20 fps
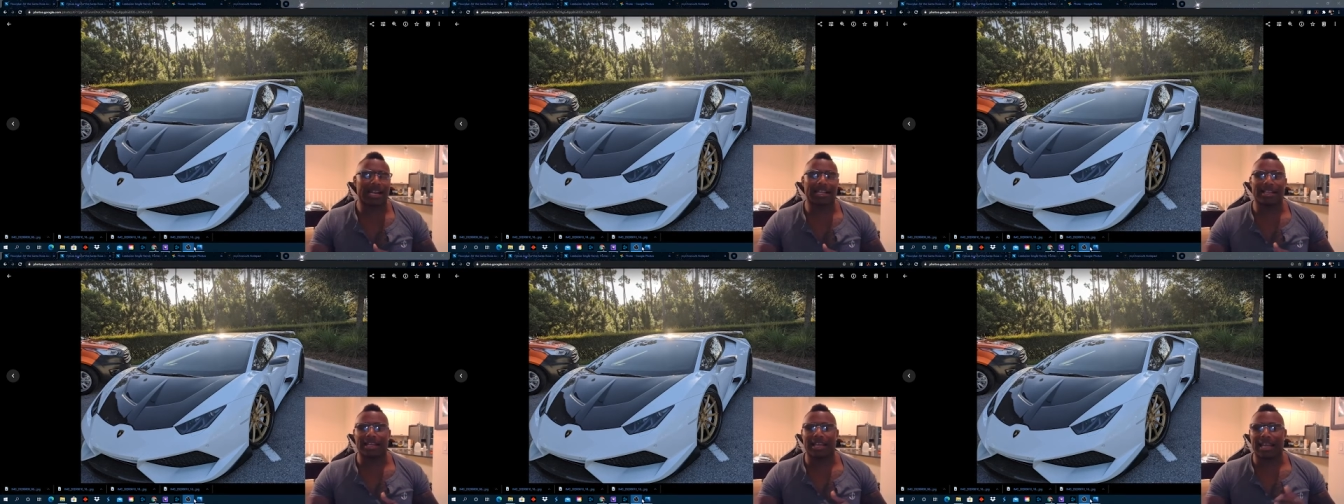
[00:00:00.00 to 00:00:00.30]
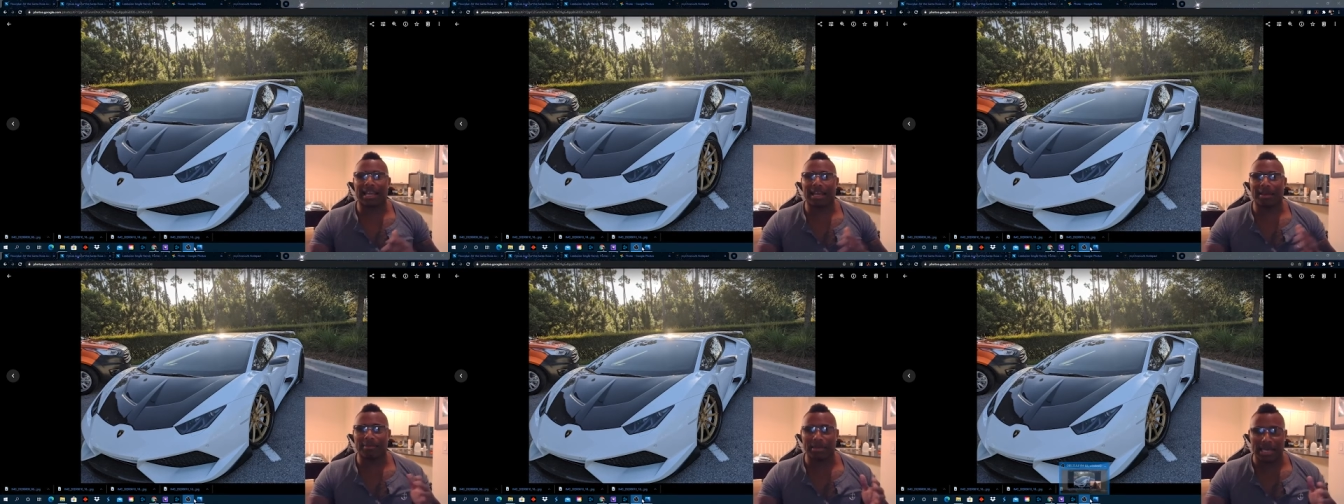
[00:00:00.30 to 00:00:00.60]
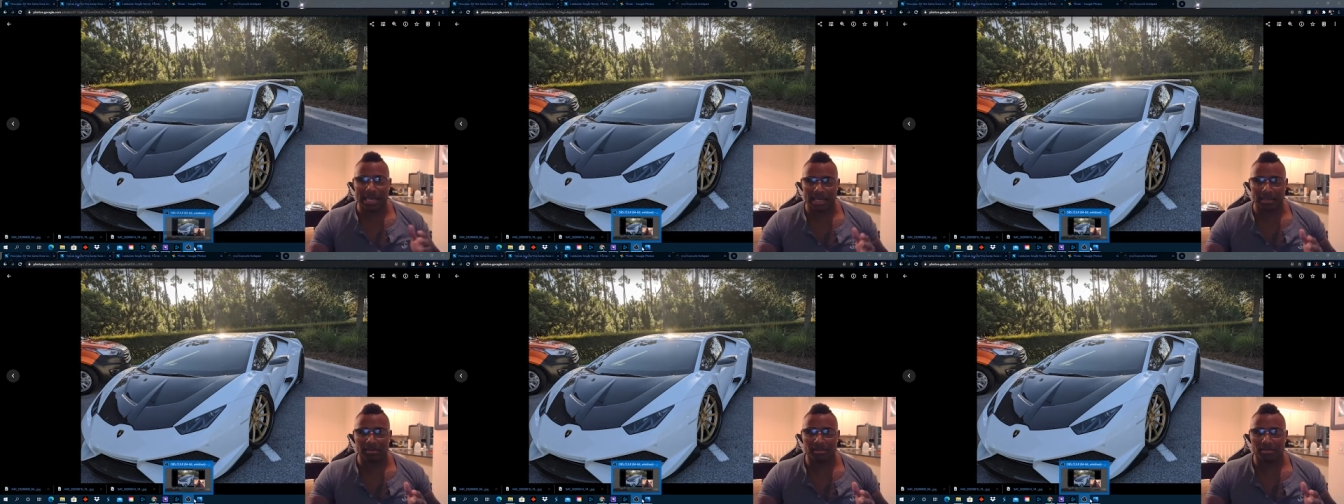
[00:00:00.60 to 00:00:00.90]
of the game
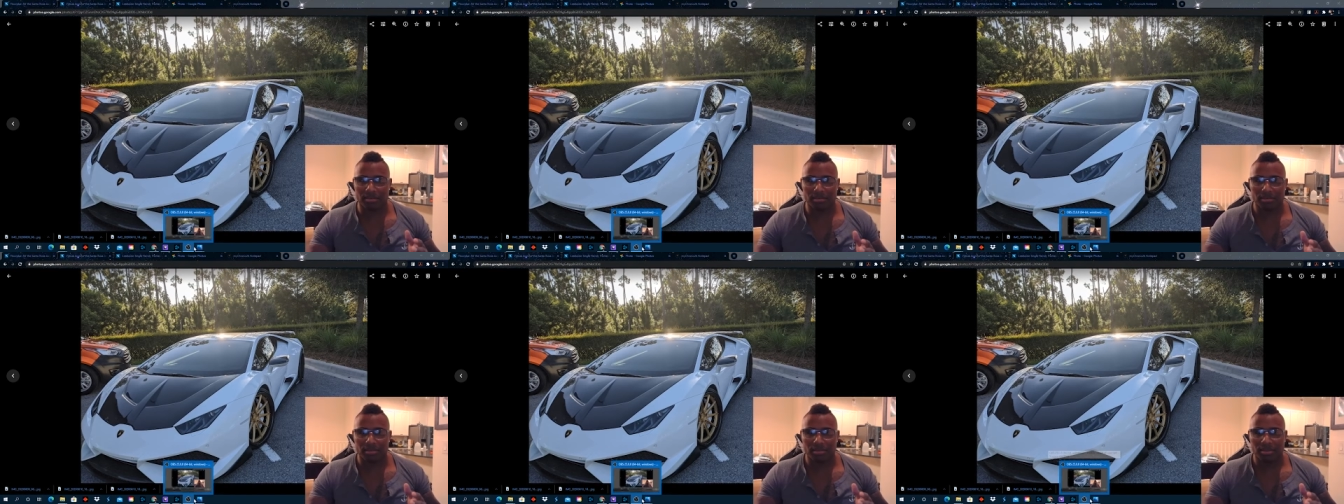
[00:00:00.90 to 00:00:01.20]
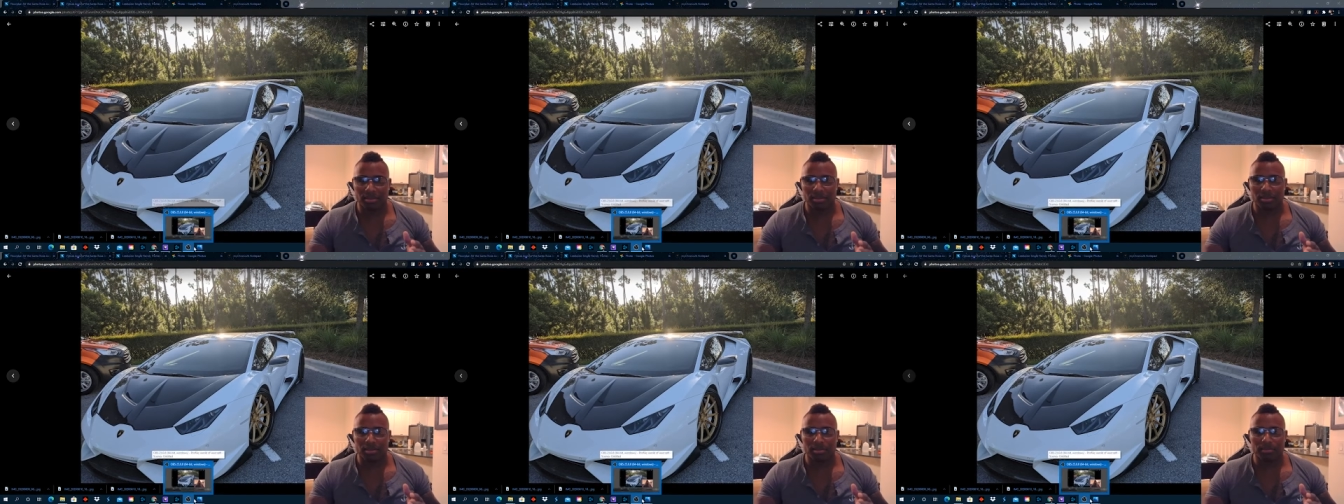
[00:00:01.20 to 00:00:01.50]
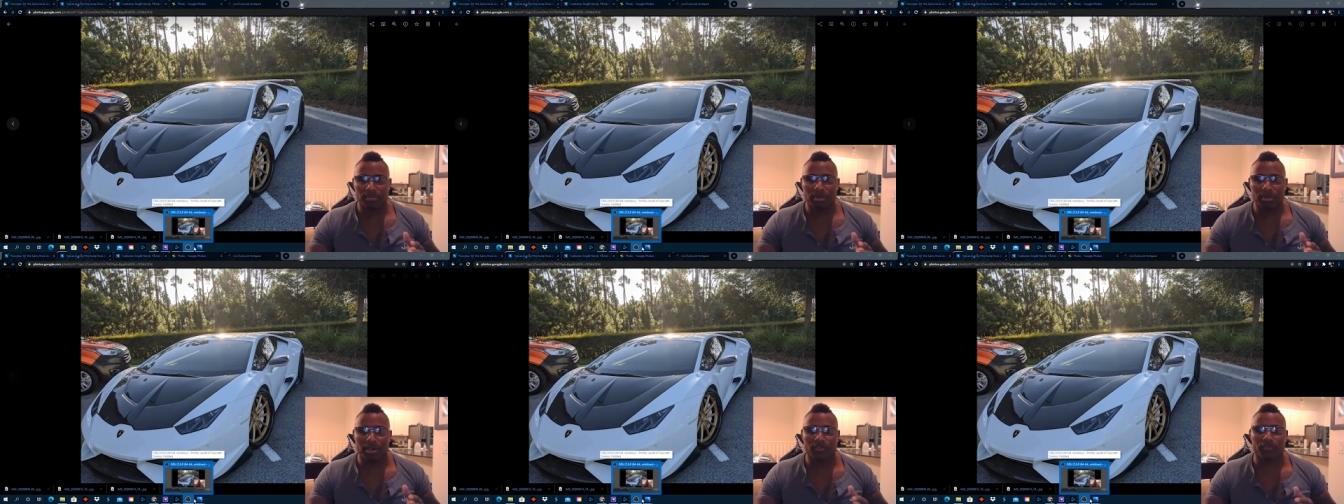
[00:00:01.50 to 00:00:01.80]
yet,
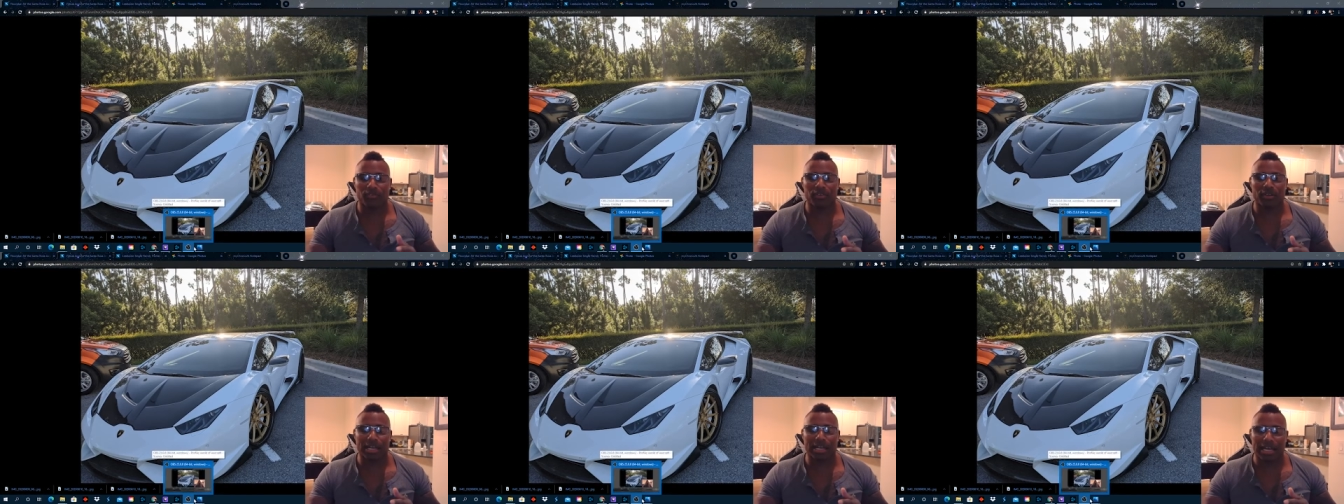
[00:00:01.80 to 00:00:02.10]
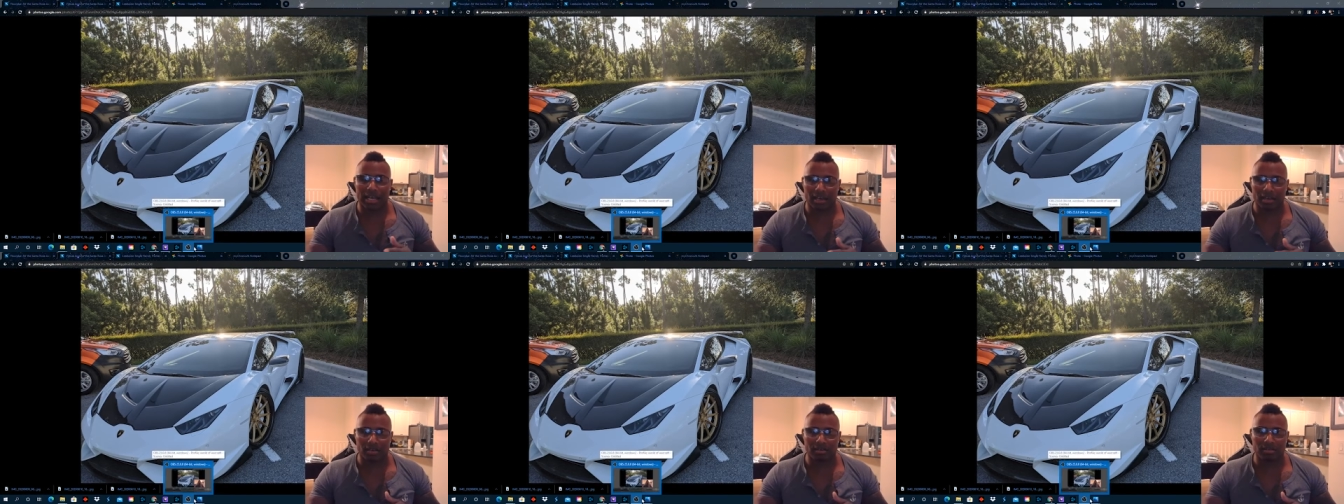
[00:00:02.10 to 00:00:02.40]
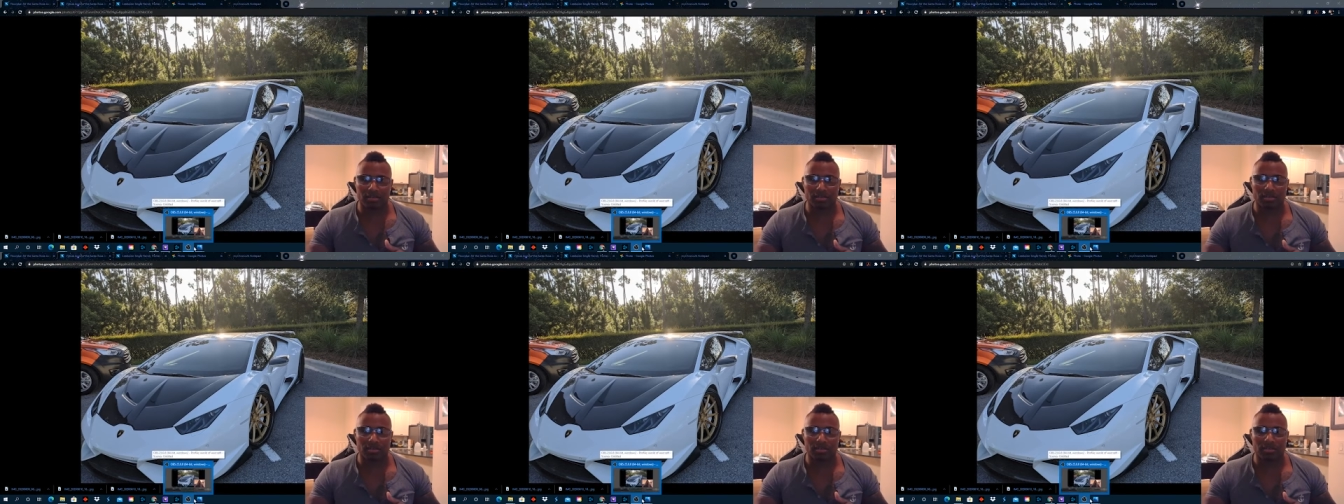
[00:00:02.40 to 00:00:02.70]
but for now,
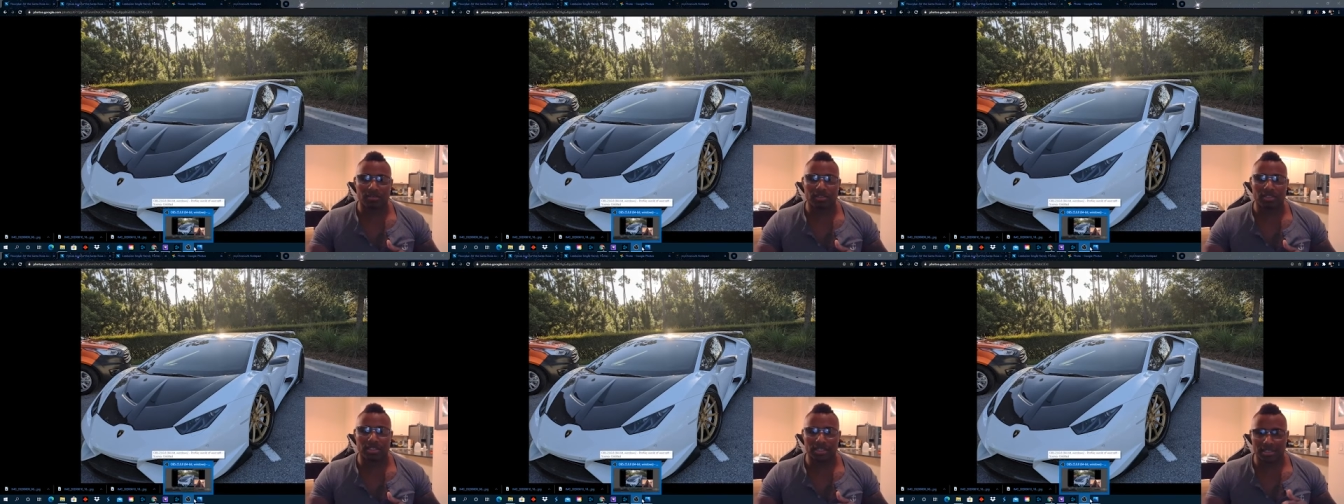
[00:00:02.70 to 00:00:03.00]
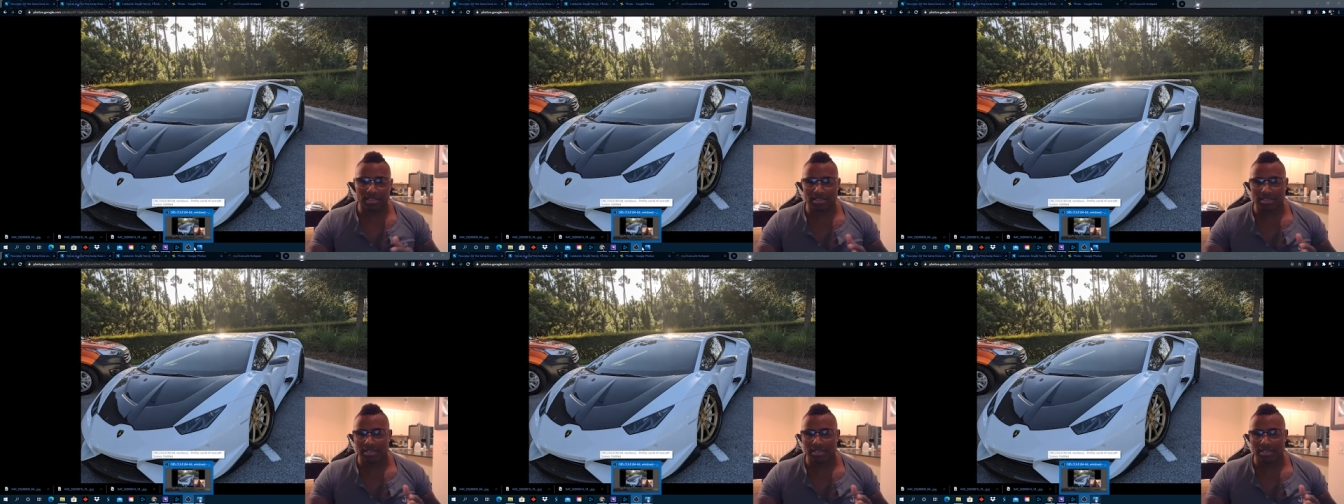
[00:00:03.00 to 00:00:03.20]
this